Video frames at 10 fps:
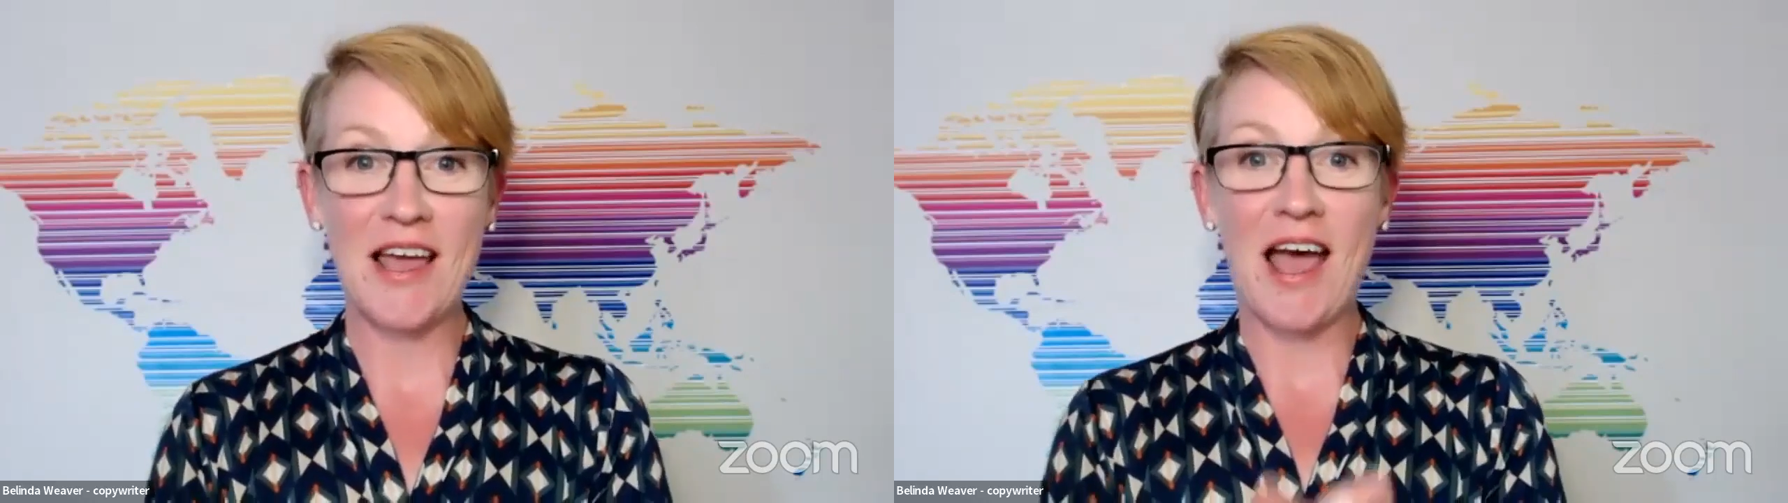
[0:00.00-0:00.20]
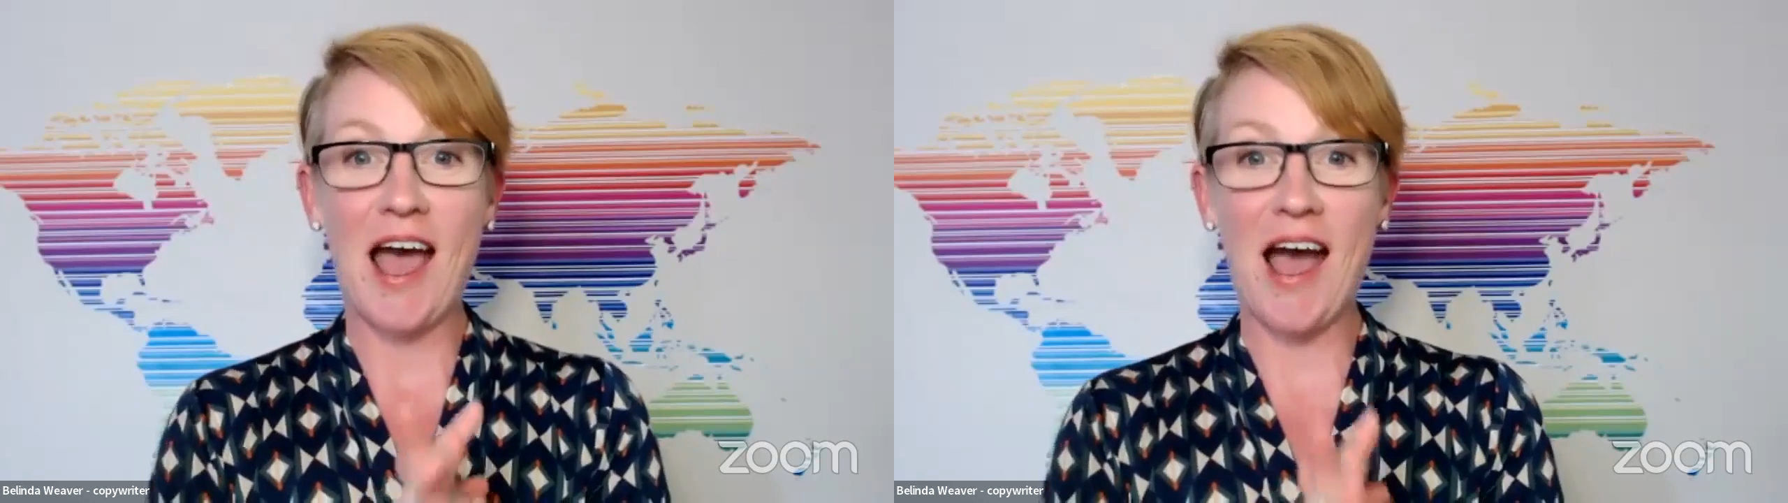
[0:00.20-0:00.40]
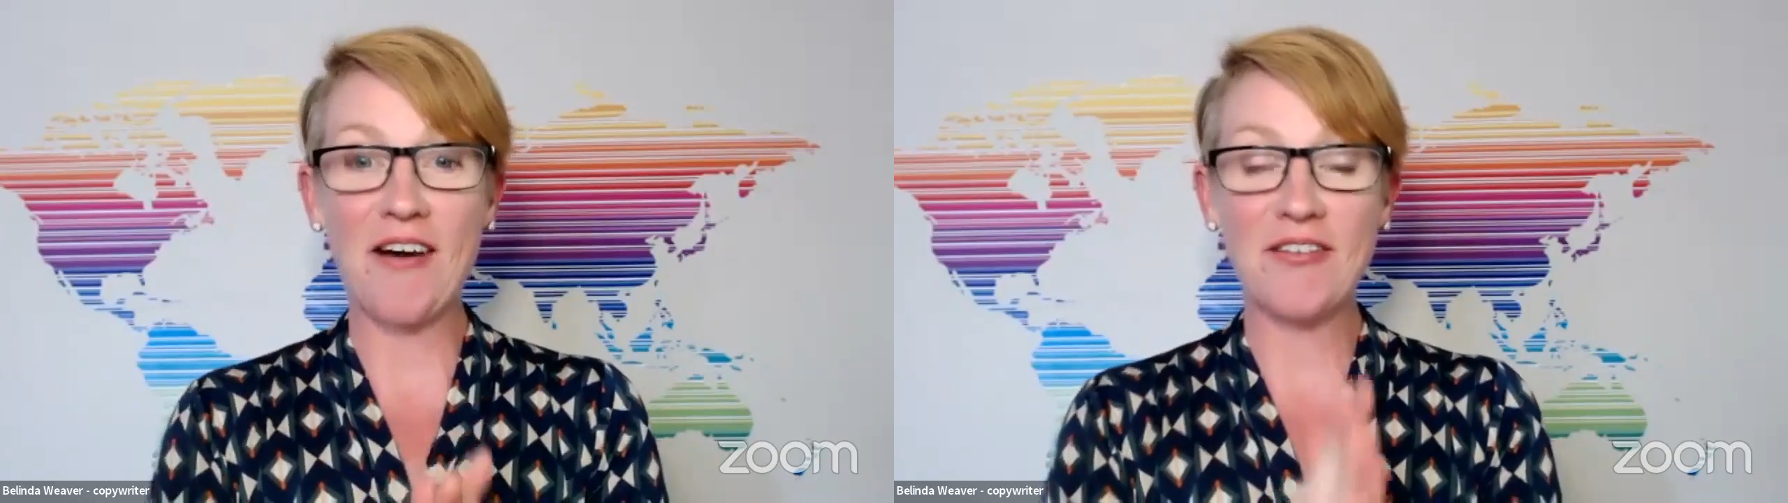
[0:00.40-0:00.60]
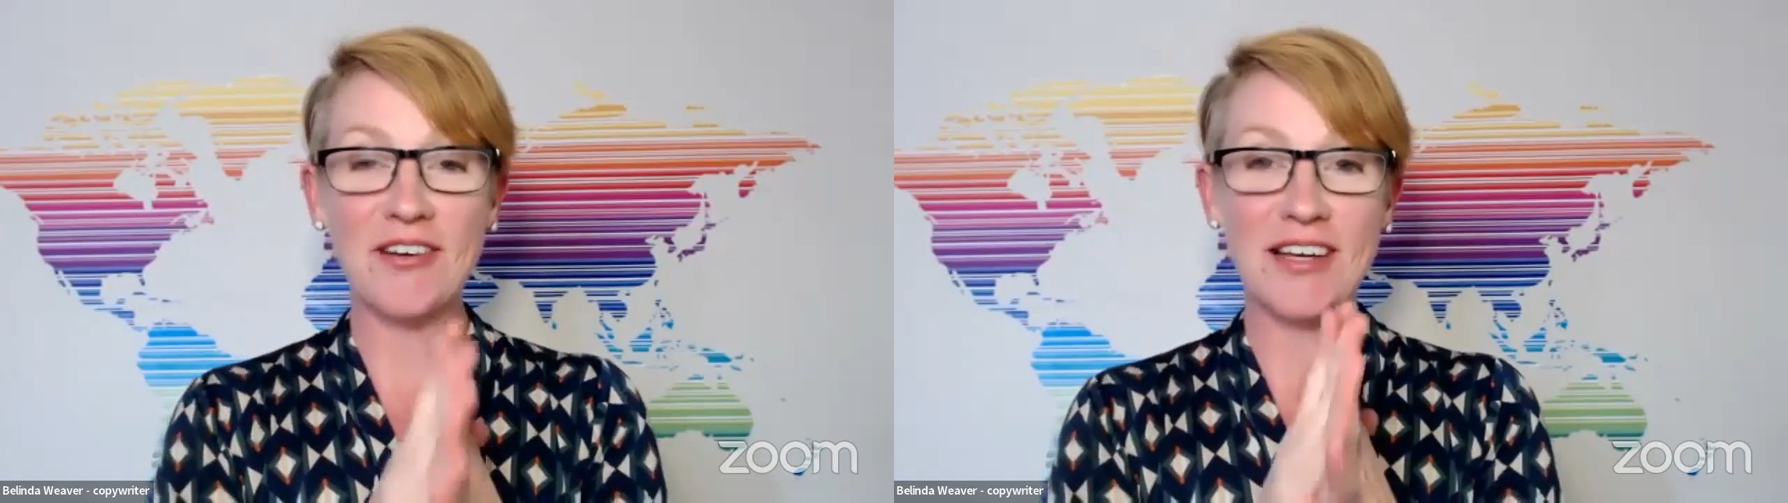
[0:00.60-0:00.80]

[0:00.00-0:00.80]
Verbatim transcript: how